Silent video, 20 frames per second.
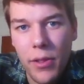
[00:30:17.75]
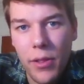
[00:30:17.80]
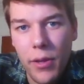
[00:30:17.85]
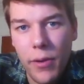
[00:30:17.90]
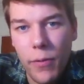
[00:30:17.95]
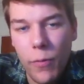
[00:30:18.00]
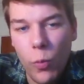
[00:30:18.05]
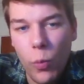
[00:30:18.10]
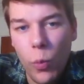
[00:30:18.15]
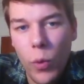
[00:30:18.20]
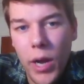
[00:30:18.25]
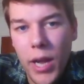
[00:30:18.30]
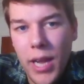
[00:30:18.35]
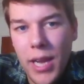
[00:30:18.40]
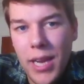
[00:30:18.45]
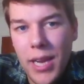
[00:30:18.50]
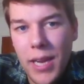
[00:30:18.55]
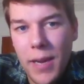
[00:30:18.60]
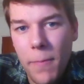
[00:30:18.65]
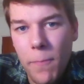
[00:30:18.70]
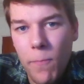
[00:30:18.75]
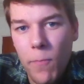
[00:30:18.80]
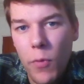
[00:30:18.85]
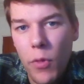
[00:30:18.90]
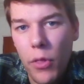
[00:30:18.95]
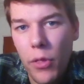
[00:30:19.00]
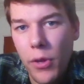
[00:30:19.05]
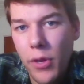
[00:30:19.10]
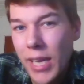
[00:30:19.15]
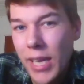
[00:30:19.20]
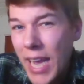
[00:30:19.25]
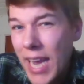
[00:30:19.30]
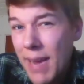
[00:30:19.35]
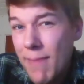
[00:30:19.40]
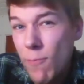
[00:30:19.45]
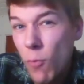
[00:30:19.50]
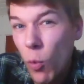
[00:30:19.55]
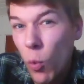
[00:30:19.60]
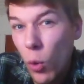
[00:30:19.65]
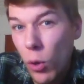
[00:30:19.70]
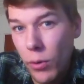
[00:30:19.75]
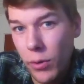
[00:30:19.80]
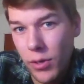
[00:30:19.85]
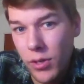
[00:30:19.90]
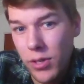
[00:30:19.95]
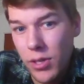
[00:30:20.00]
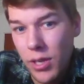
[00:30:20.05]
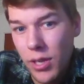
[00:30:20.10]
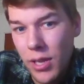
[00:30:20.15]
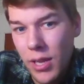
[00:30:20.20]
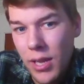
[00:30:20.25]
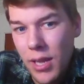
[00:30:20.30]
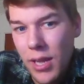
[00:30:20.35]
the way the game worked